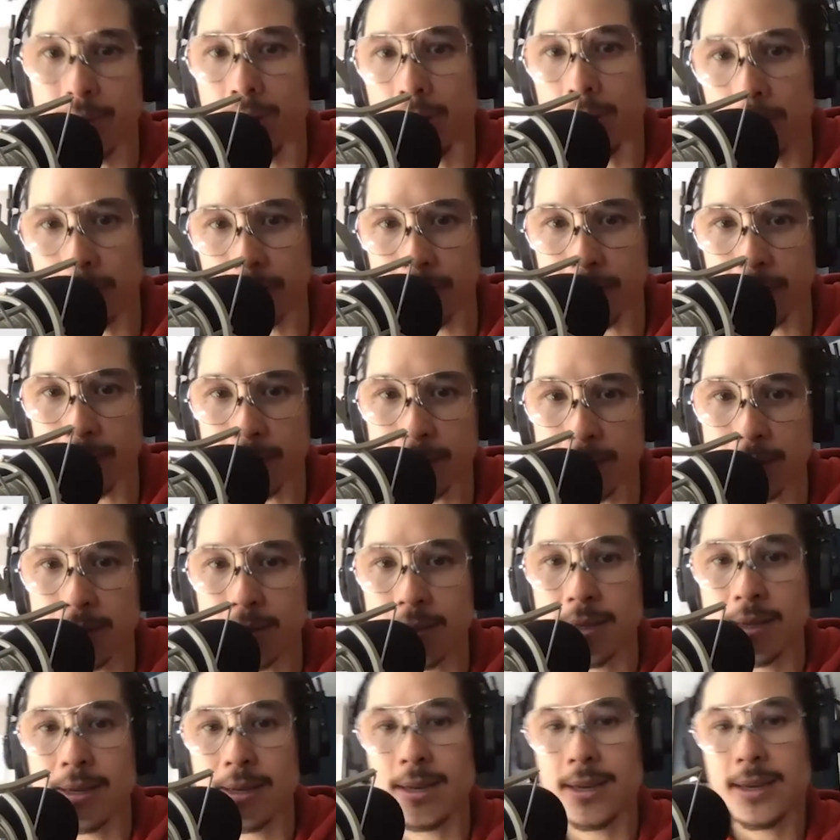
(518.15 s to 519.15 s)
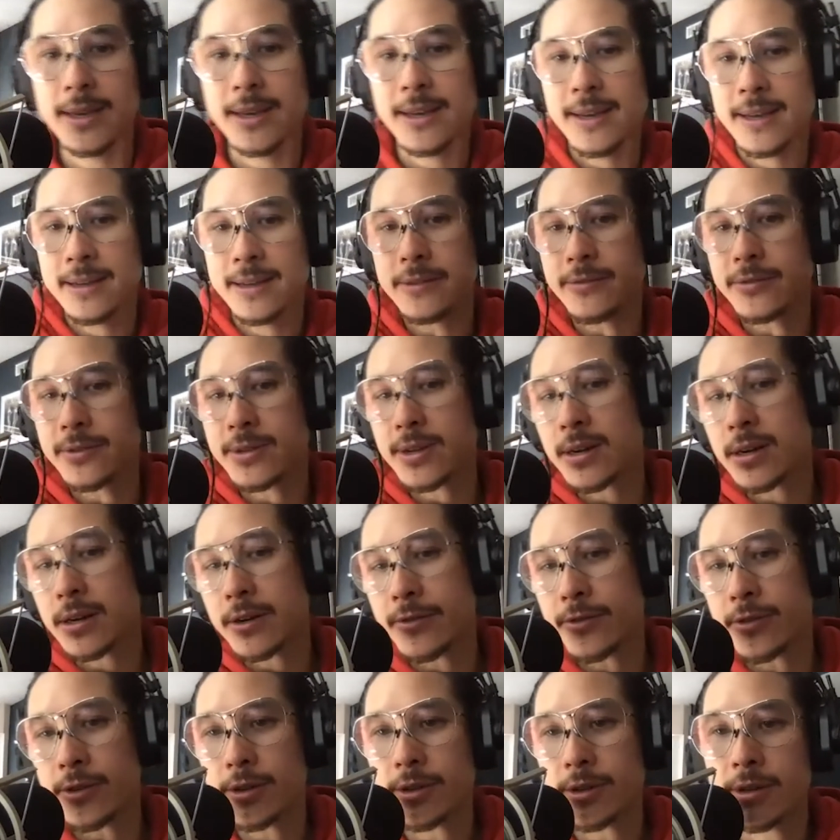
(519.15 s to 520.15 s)
All of us as a
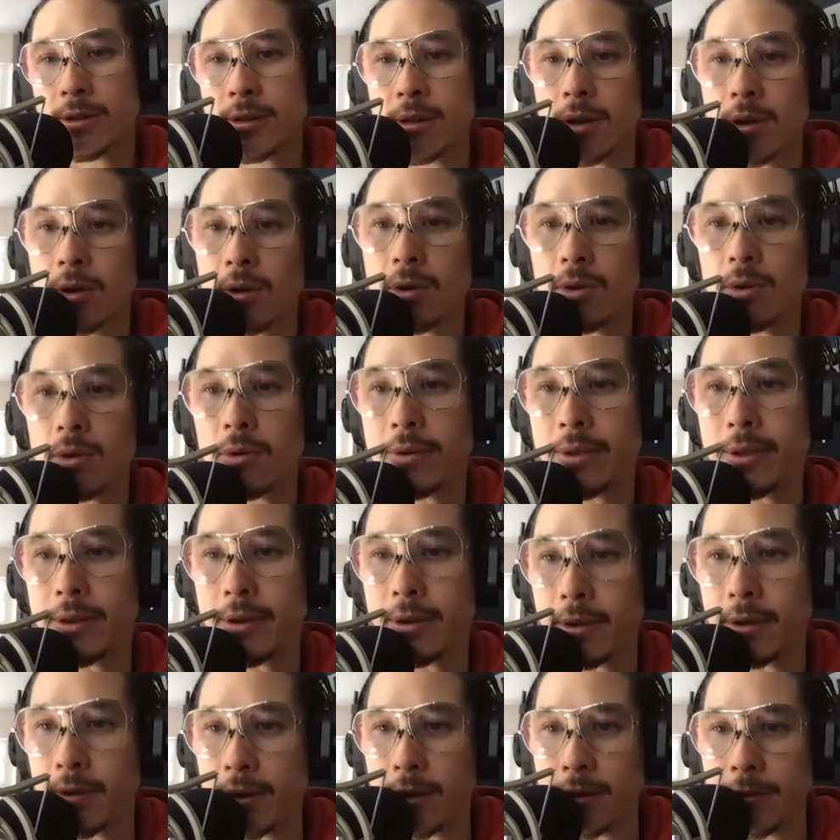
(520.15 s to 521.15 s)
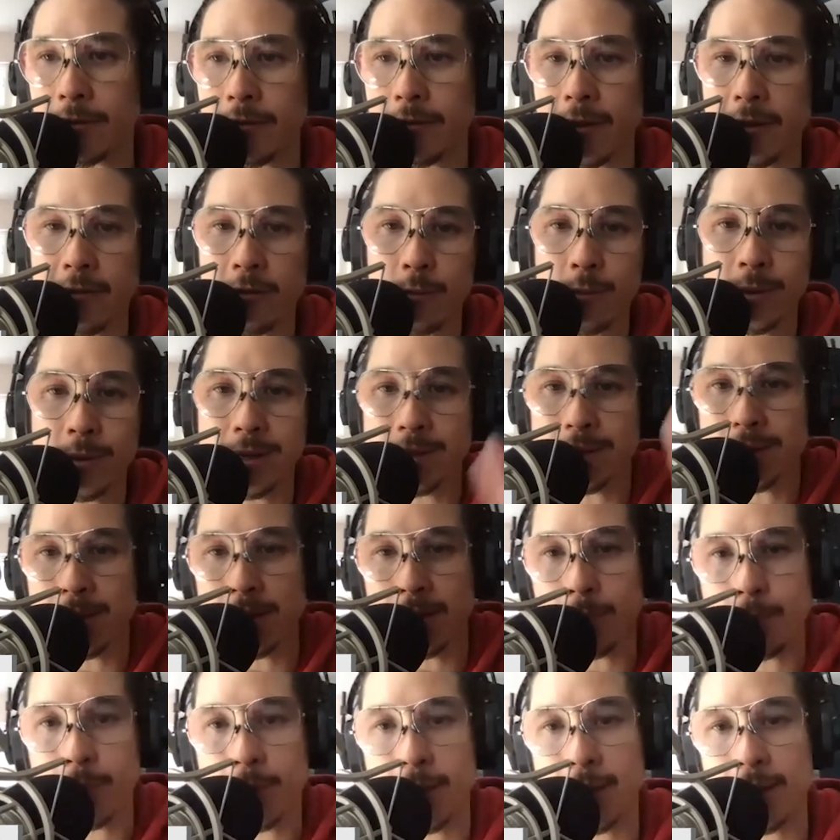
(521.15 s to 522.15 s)
photographer. So, you know, if everybody's
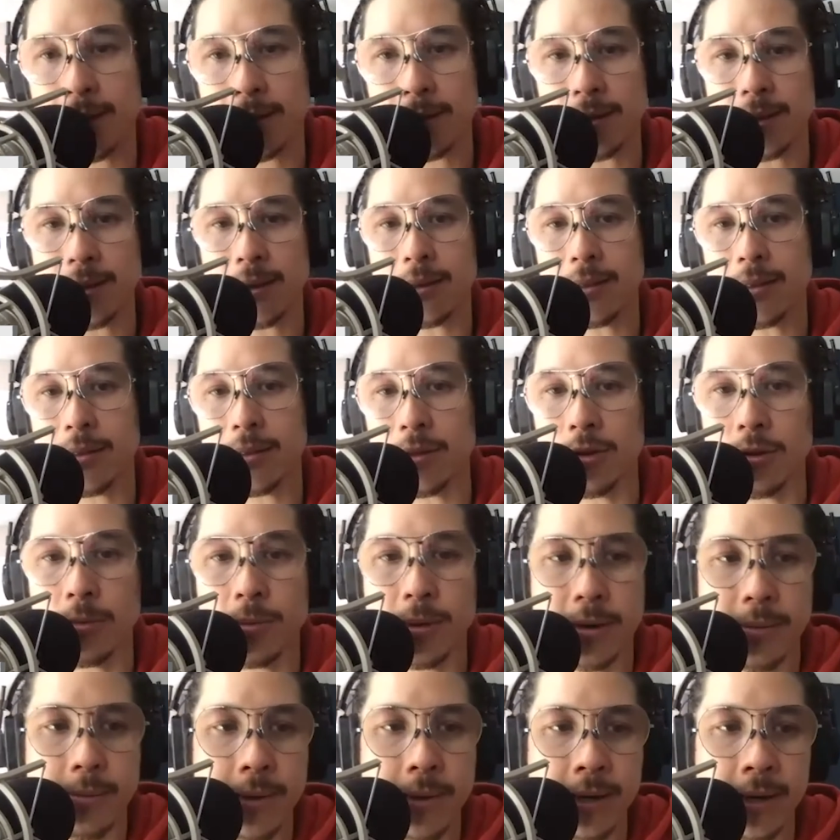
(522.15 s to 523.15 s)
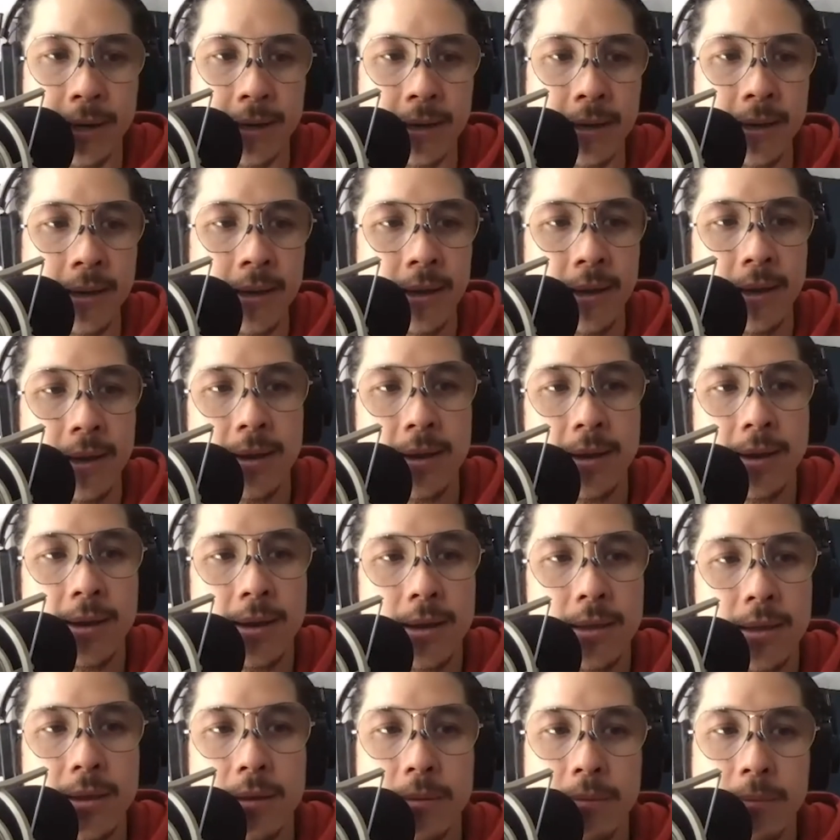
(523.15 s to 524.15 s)
getting paid like a little bit of money,
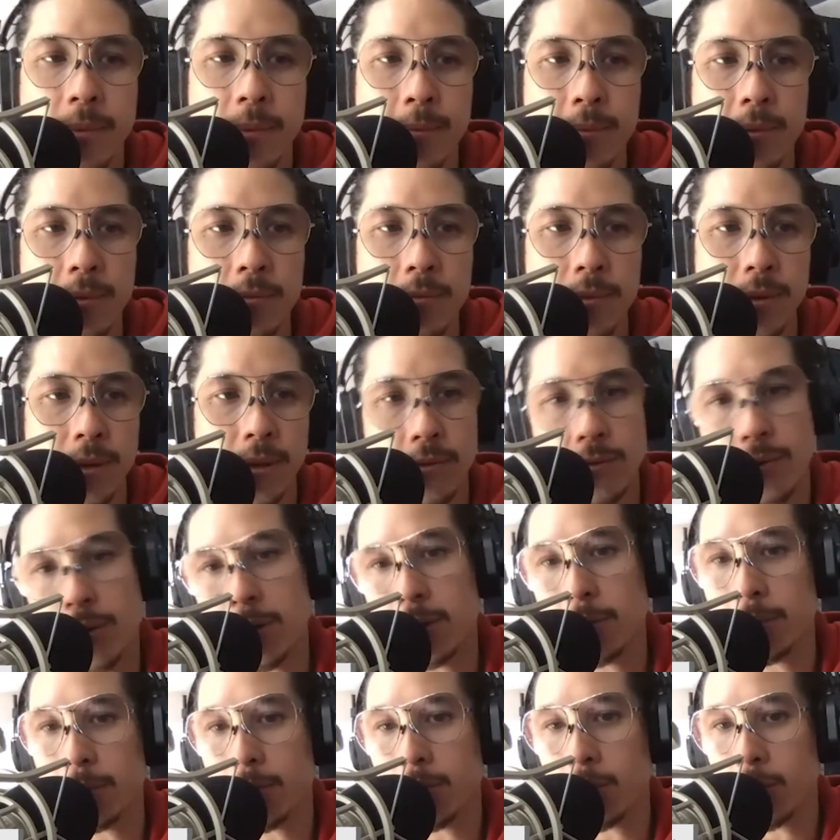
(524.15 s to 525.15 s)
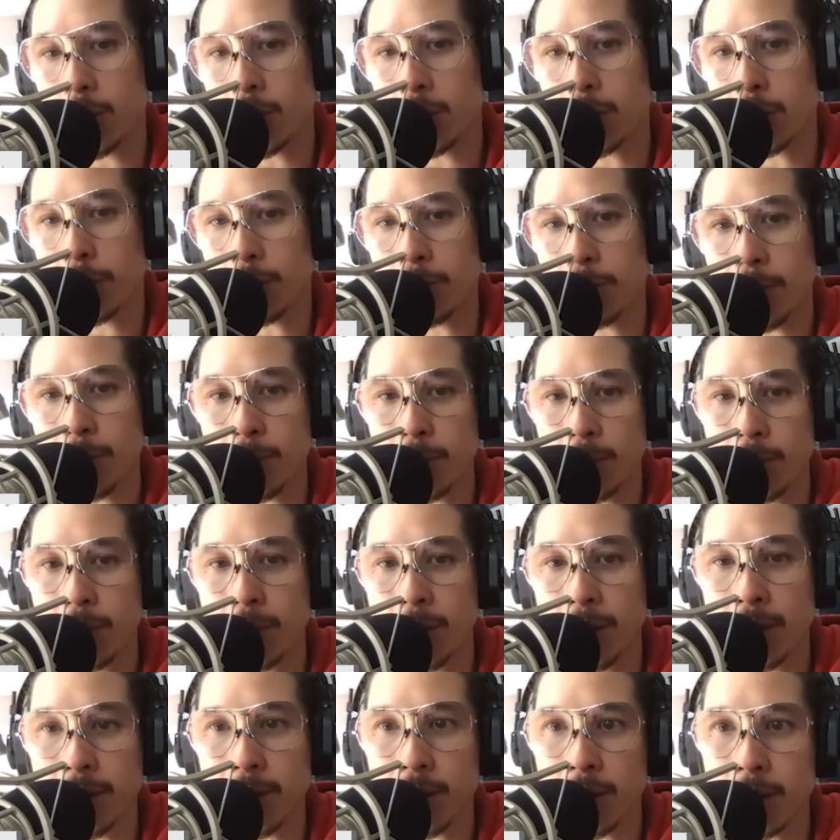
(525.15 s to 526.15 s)
then people really want to work with people
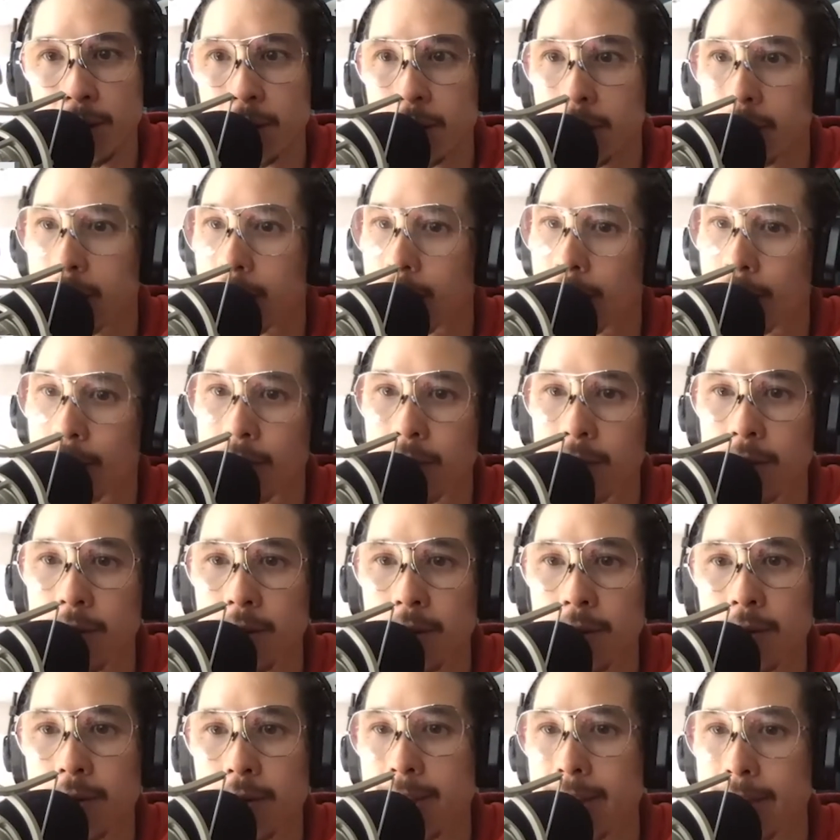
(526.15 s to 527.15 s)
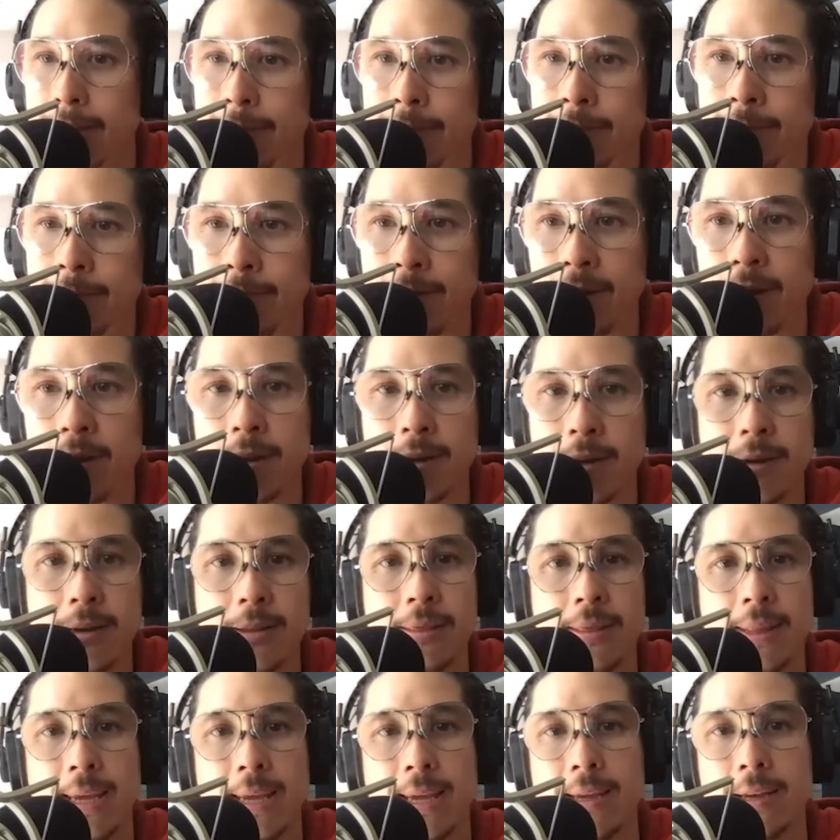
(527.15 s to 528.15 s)
that are, you know, they're fun
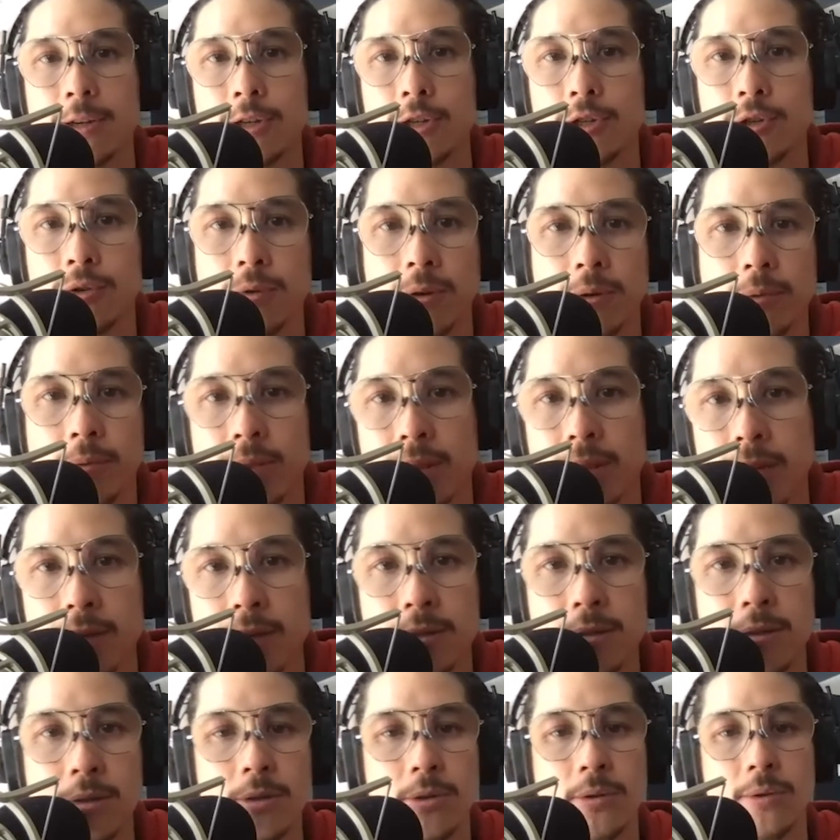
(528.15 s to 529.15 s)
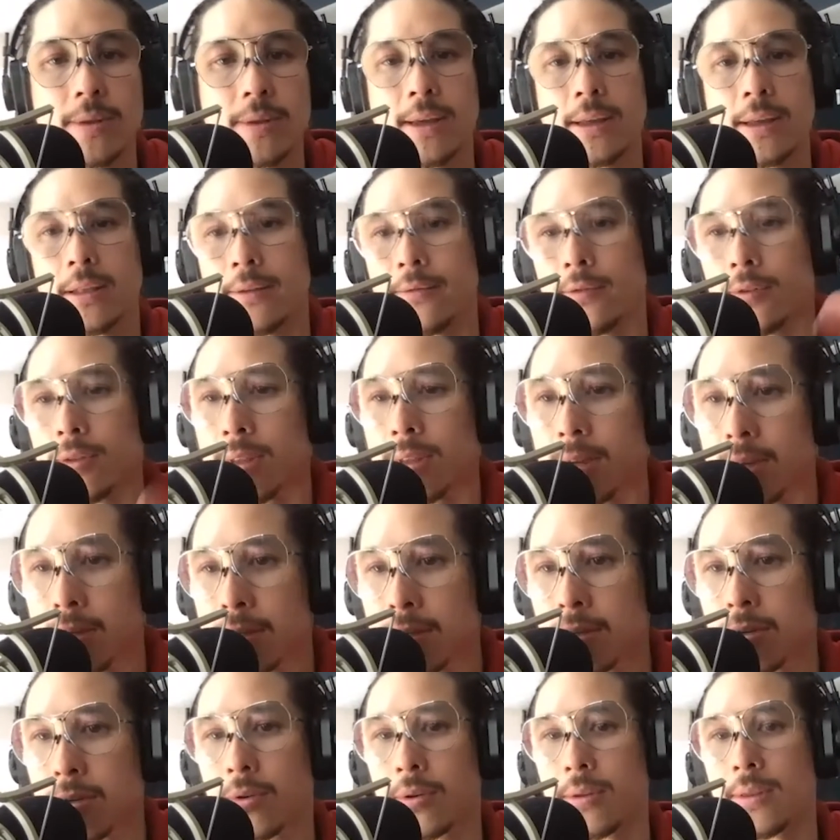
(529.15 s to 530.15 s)
and they enjoy what they do and they love what they
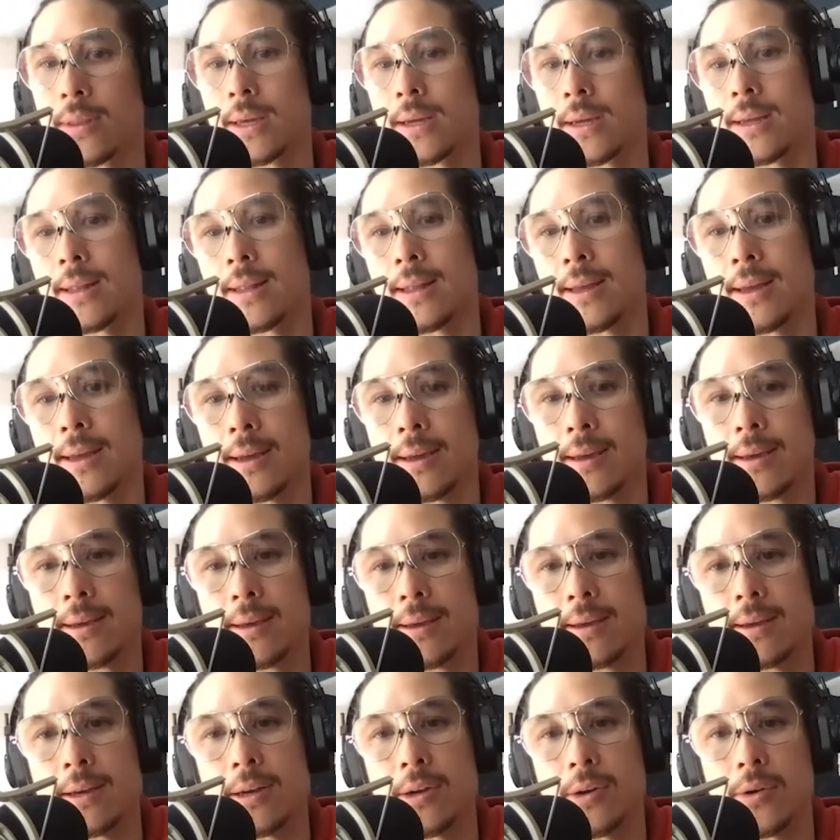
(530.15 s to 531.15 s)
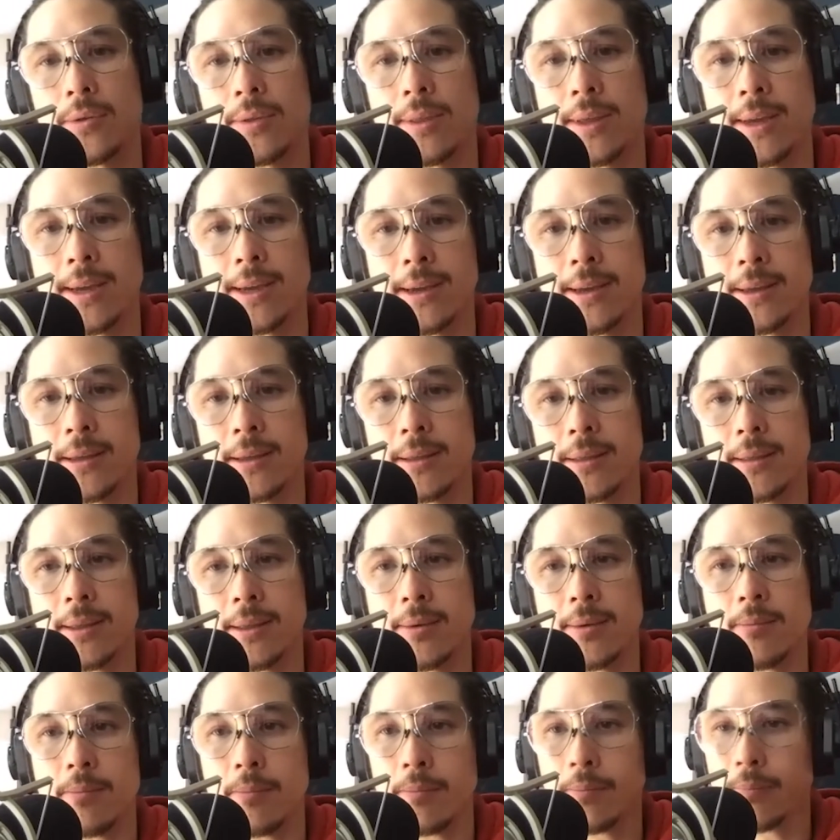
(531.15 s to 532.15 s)
do and they like, you know, they
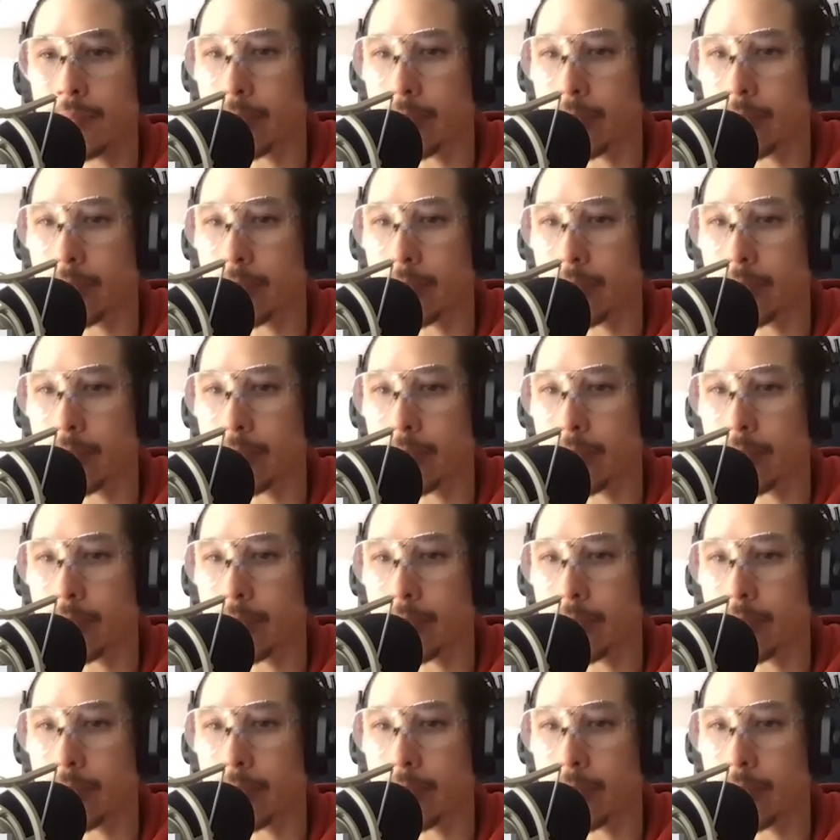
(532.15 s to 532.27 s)
they